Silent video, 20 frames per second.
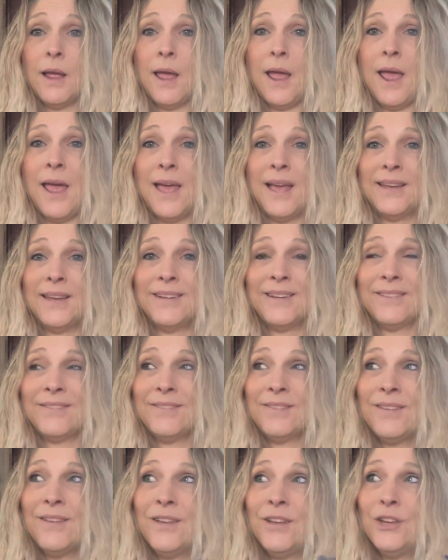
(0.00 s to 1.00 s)
And
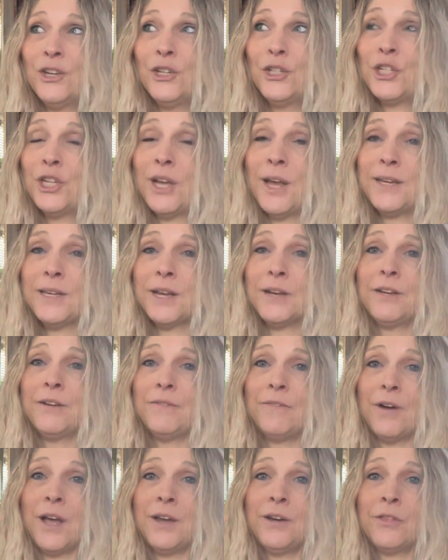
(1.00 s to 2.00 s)
she
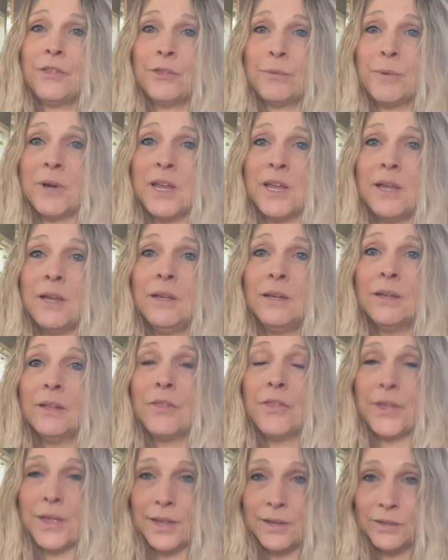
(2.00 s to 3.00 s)
identified three
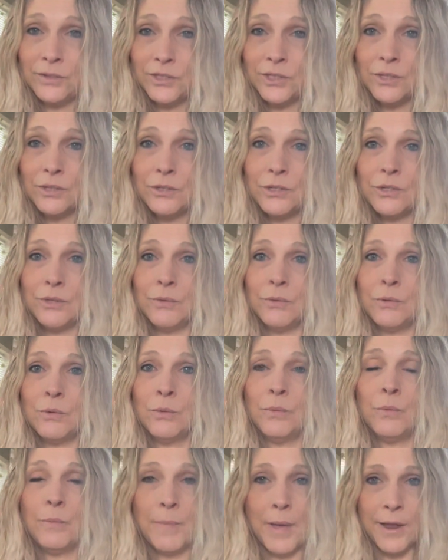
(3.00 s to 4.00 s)
things to
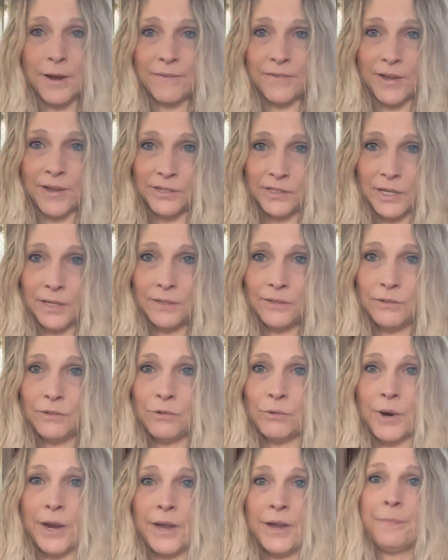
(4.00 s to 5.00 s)
manifesting,
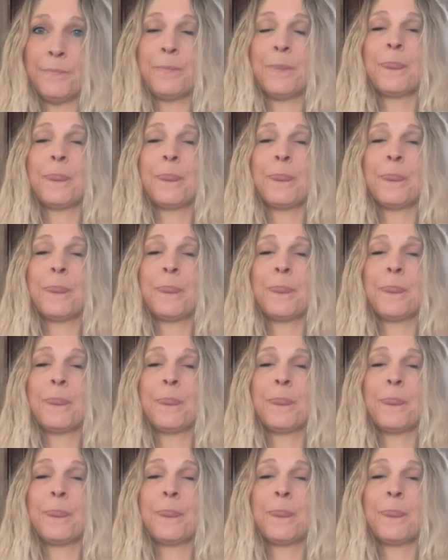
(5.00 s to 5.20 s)
right?